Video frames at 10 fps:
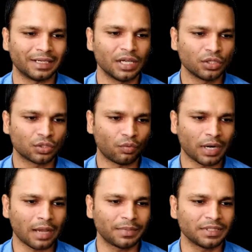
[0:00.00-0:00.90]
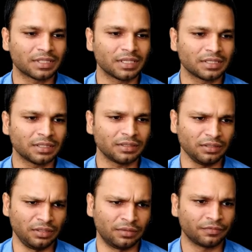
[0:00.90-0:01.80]
So what happens is
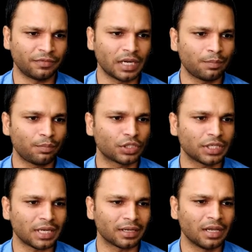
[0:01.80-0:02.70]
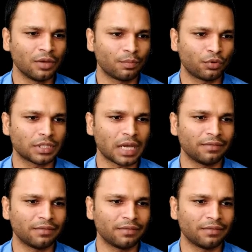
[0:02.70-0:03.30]
when I push the IV